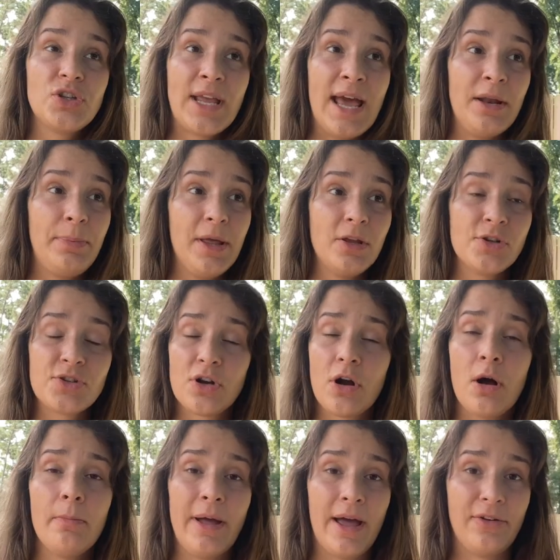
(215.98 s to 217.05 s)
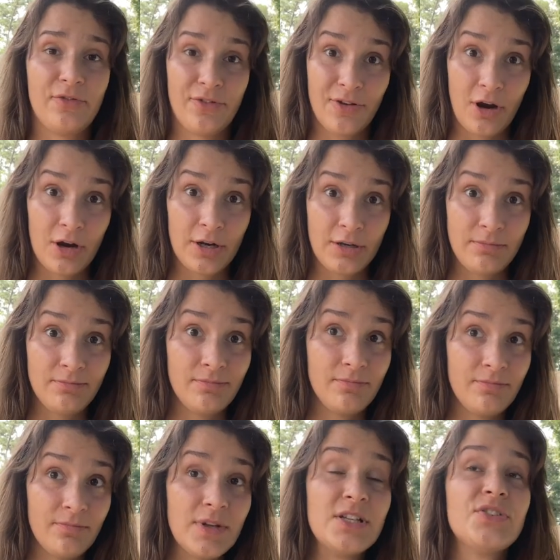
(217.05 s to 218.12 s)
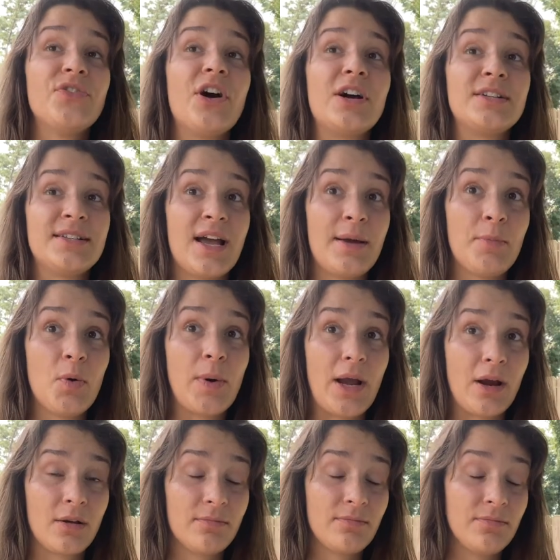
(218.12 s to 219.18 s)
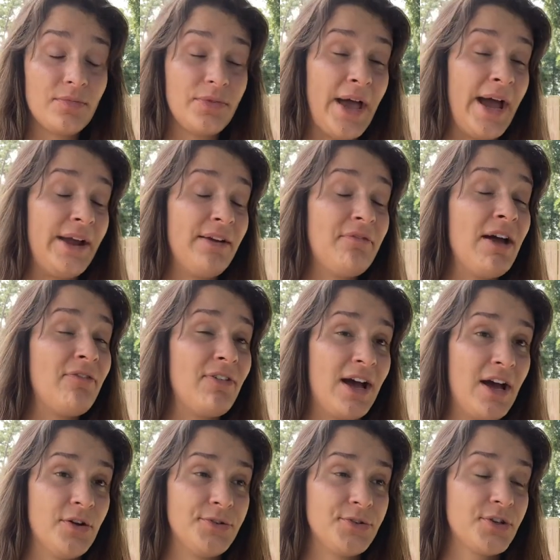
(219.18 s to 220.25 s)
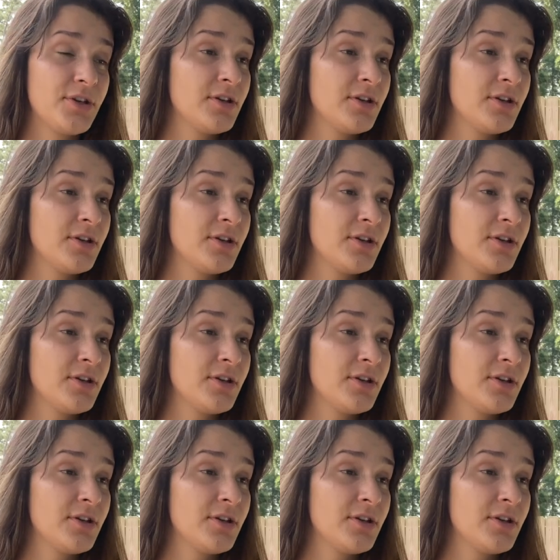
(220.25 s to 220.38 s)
Caterpillars are all bad for the garden, as far as I'm aware. I found